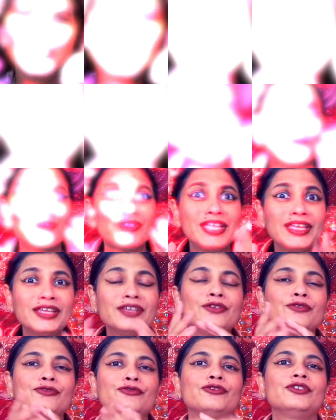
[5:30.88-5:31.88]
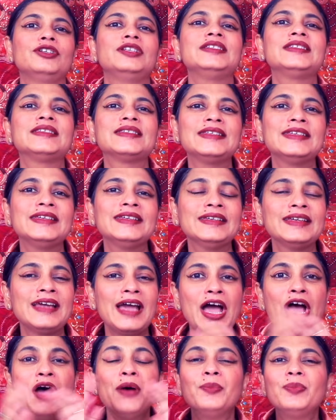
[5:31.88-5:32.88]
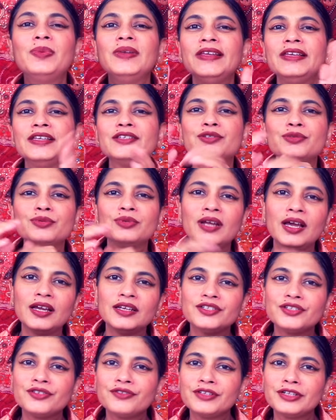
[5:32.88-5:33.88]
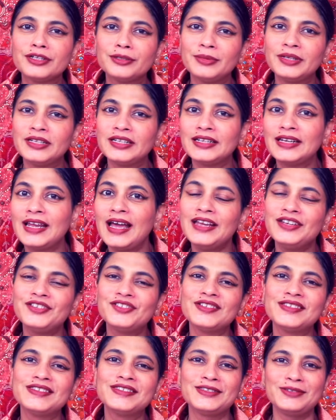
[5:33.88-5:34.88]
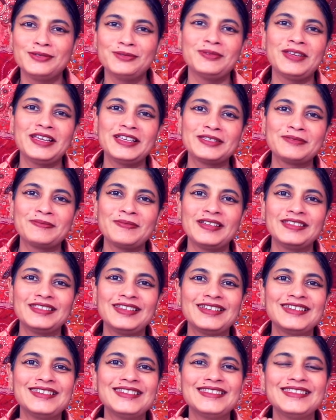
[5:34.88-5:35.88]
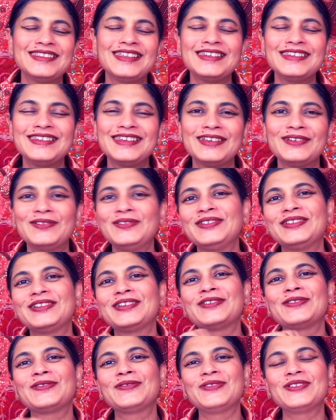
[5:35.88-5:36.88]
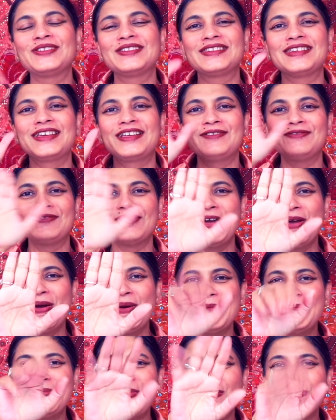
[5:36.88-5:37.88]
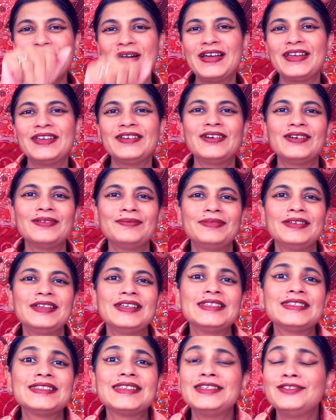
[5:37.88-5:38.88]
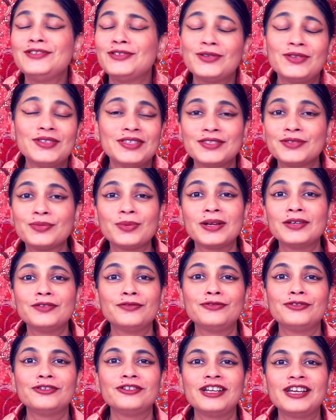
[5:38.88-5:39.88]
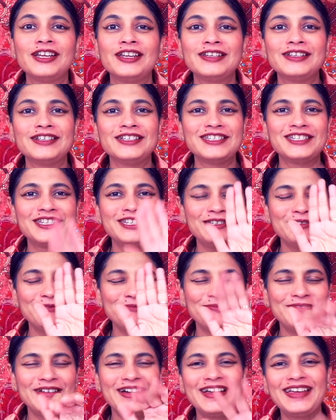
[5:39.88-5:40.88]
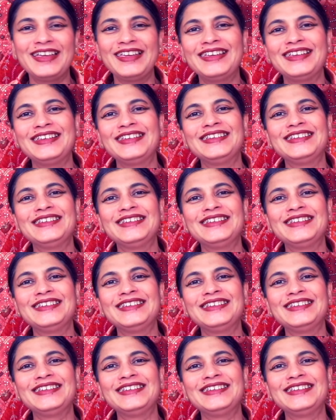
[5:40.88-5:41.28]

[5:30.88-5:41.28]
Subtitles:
So thank you for listening. Please do like, share and comment and I shall see you next month. Until then, take good care of yourself. Bye-bye. God bless. Enjoy this wonderful energy. Bye.